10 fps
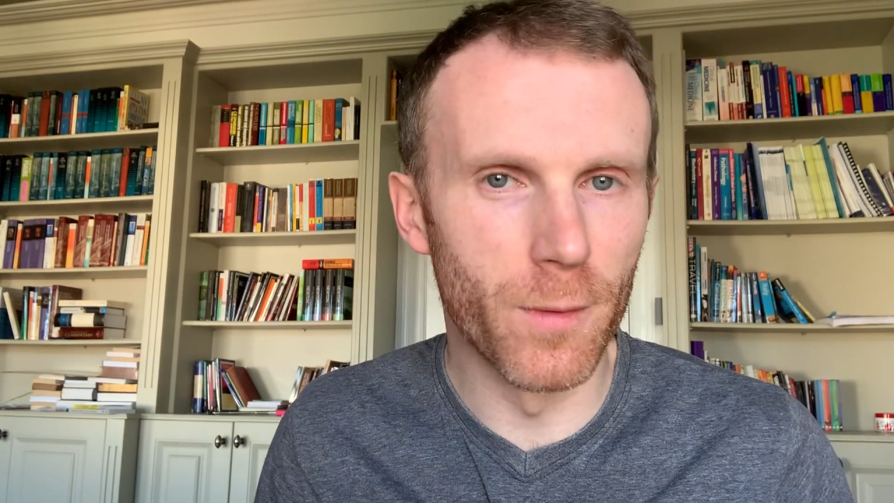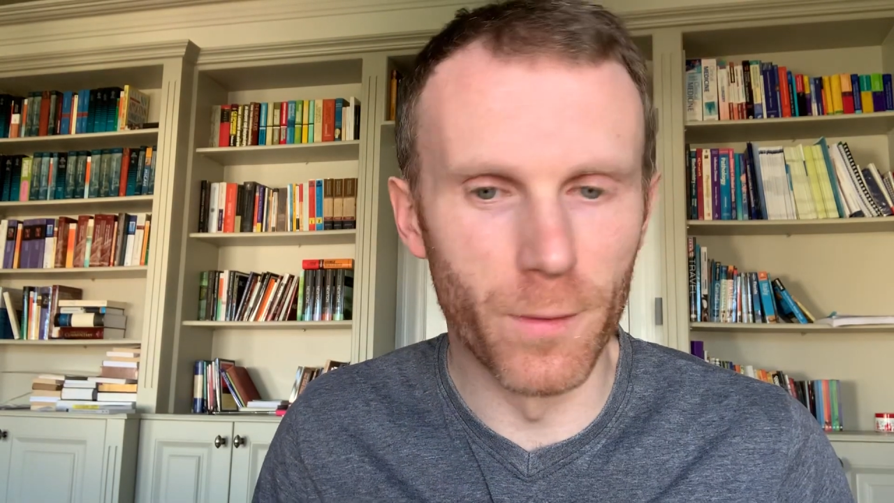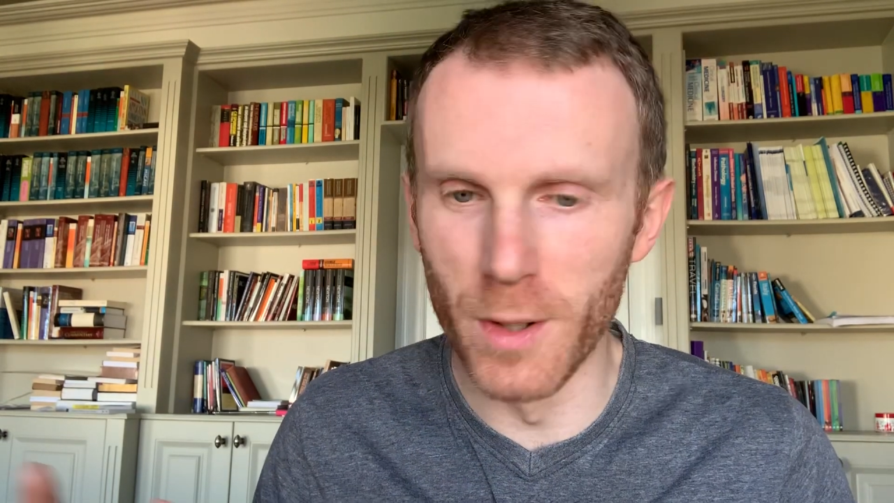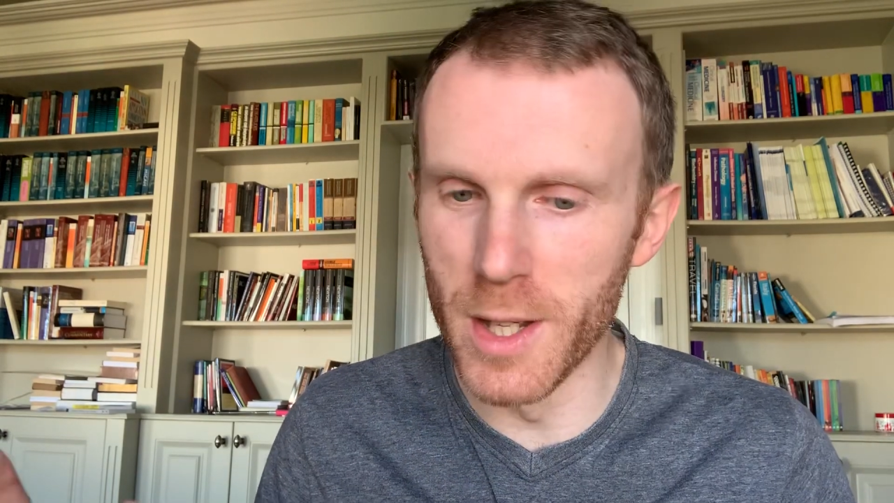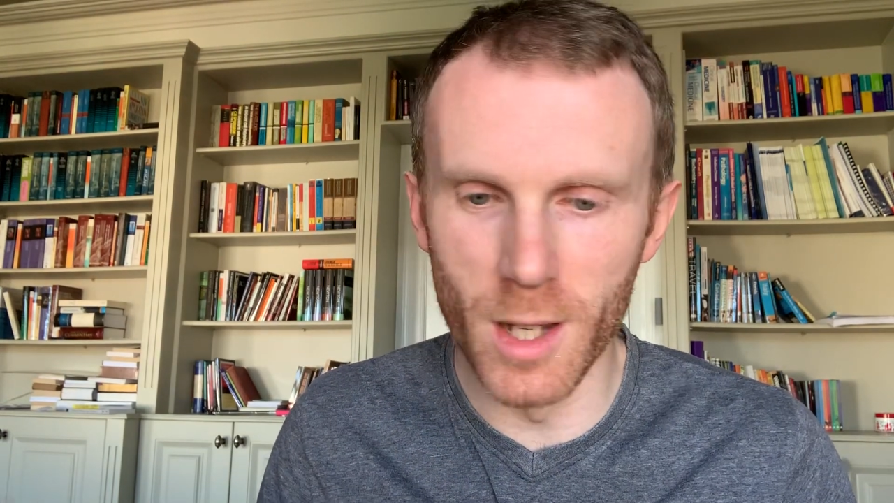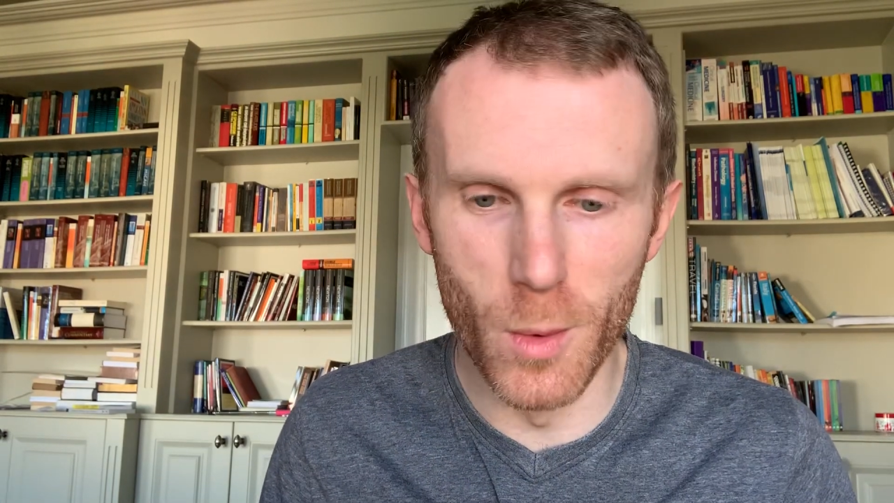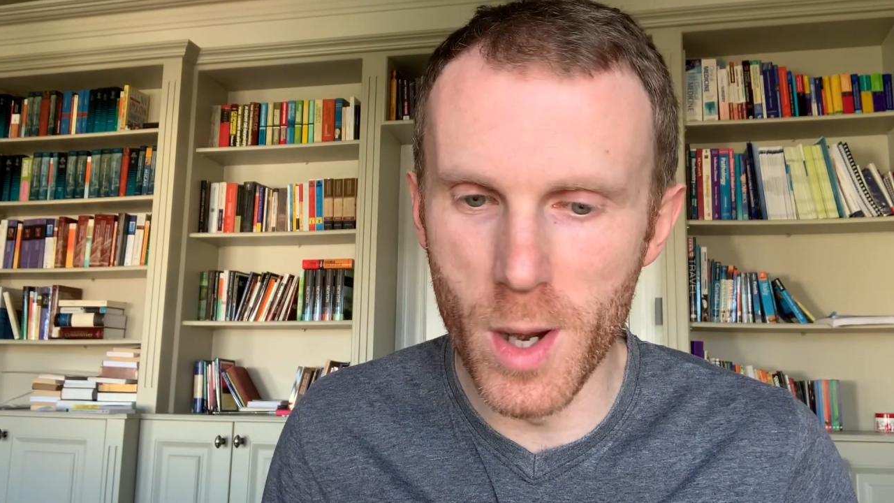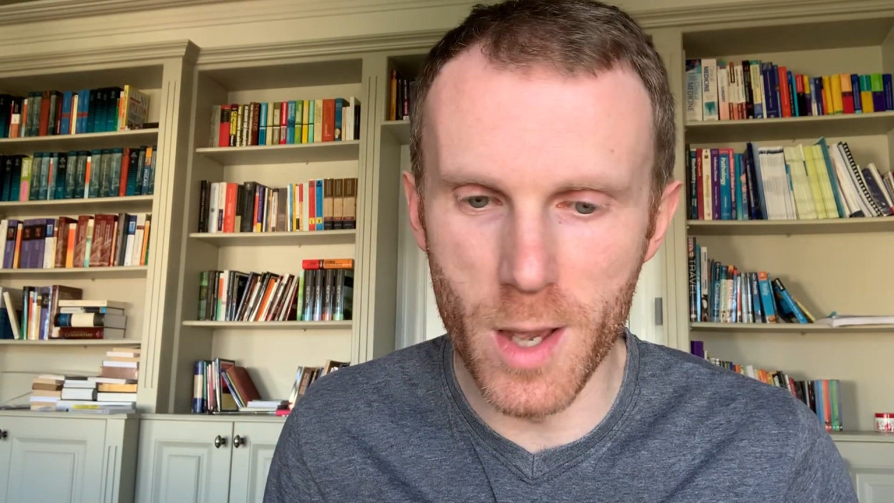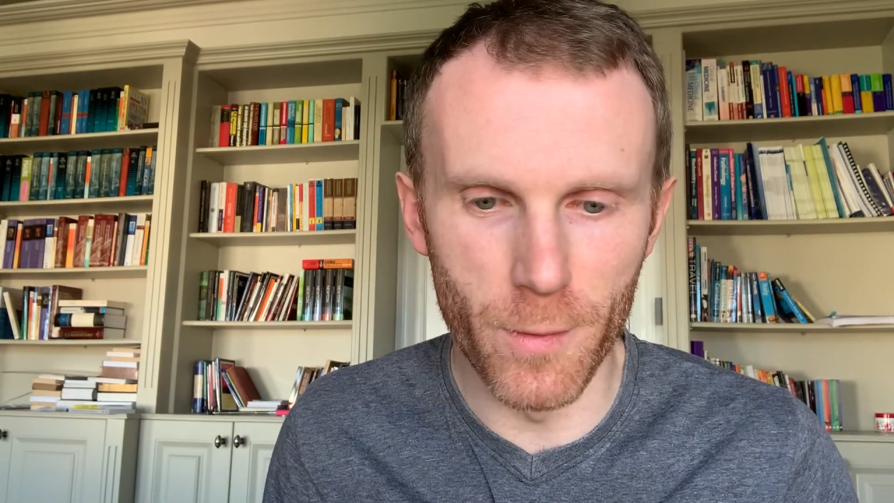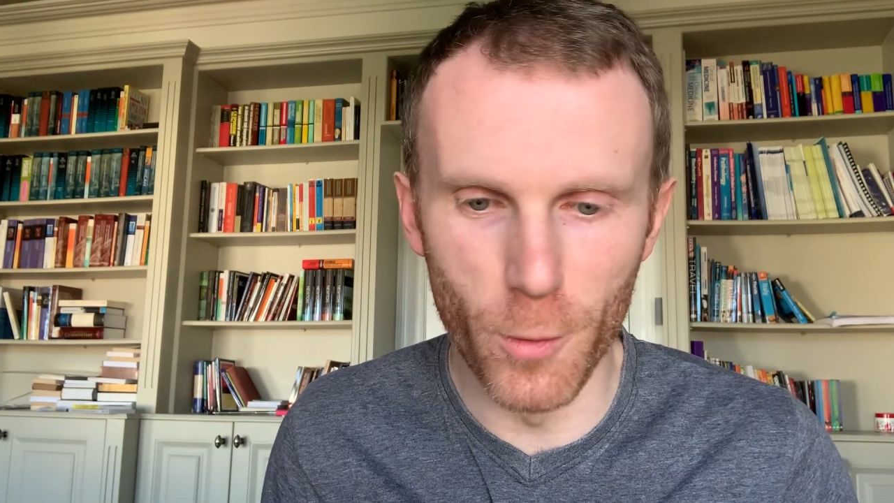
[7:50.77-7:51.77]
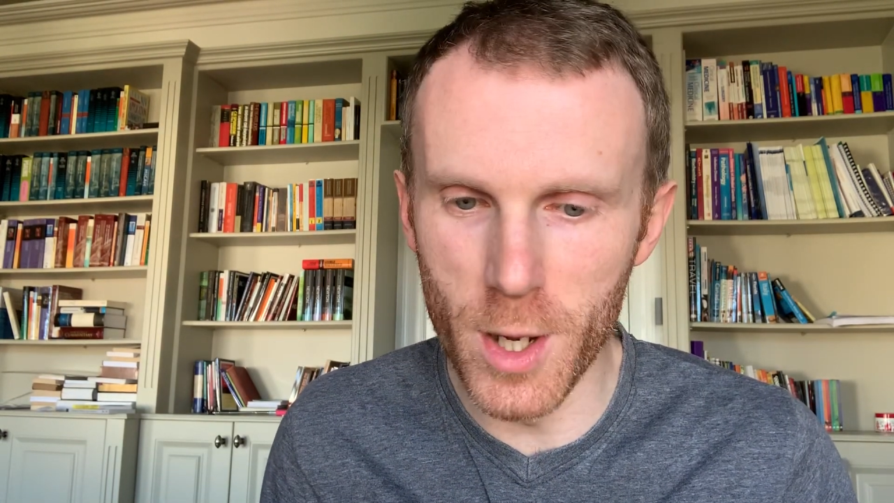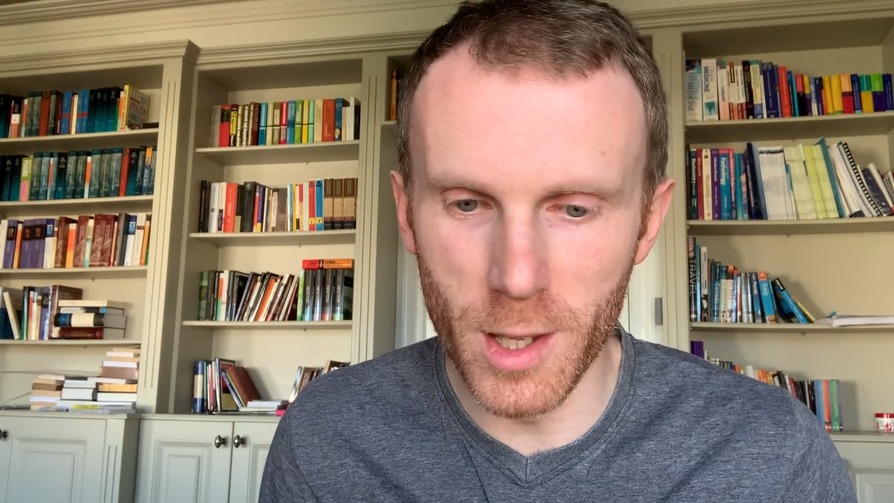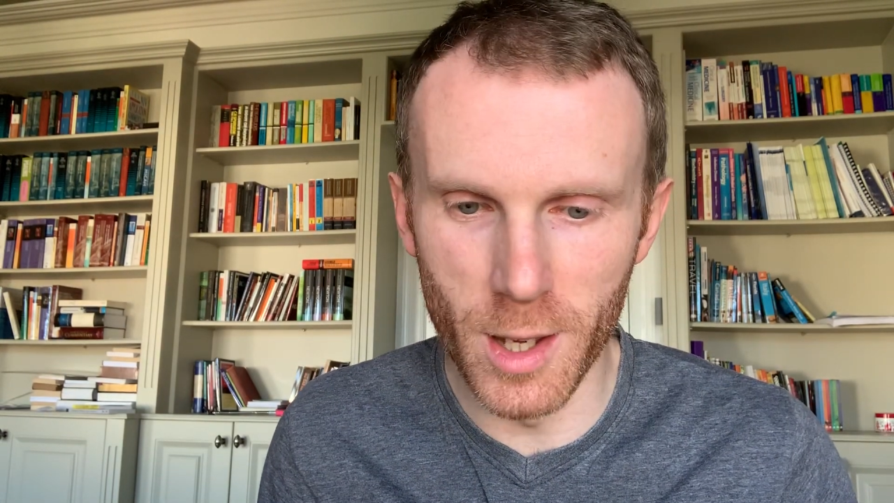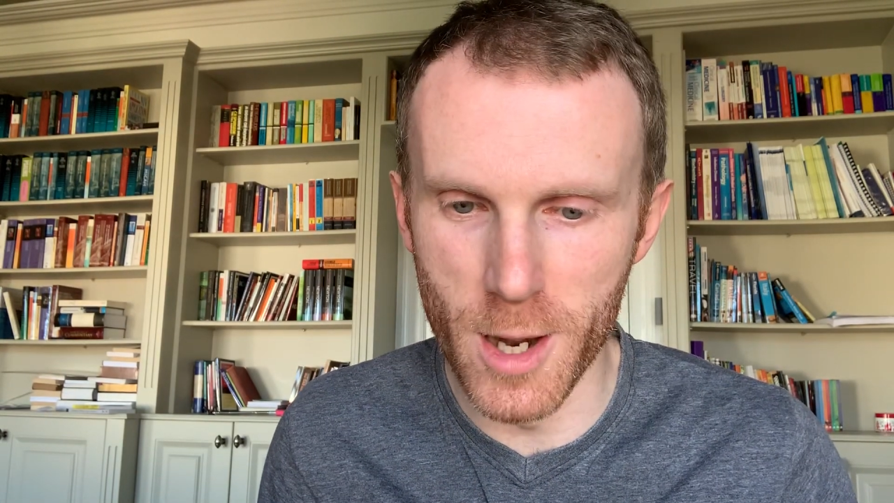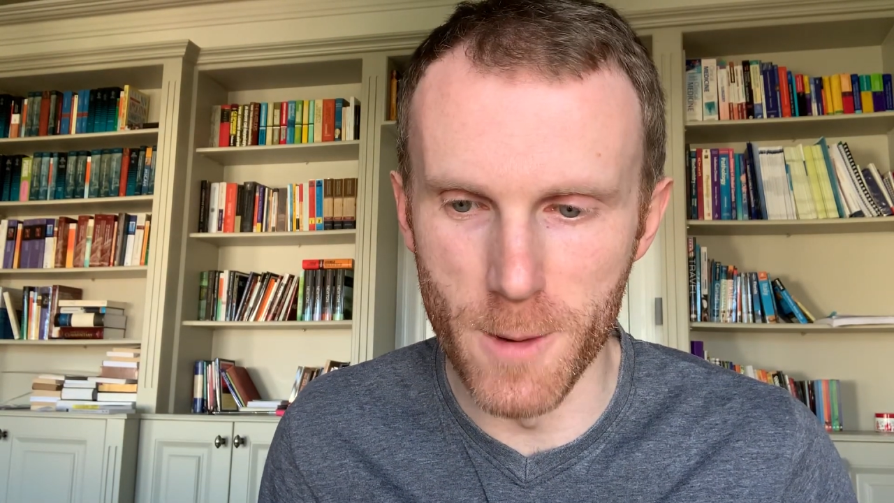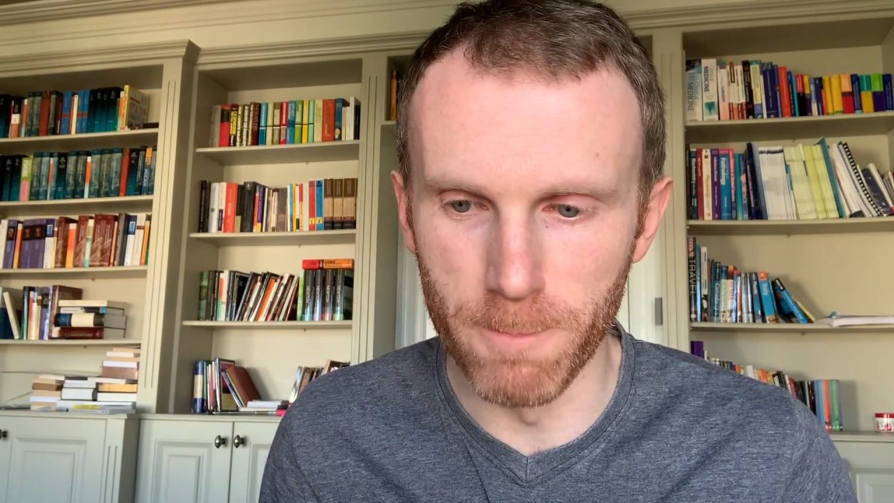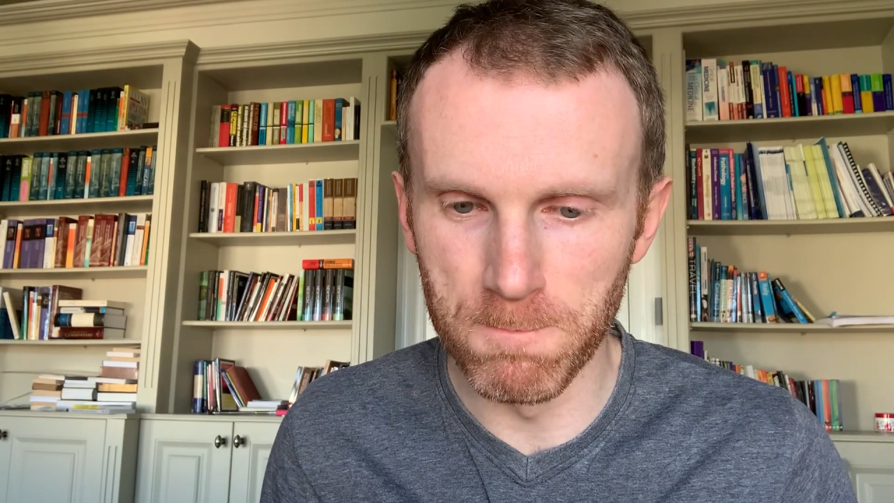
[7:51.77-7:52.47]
fleeing away, freaking out.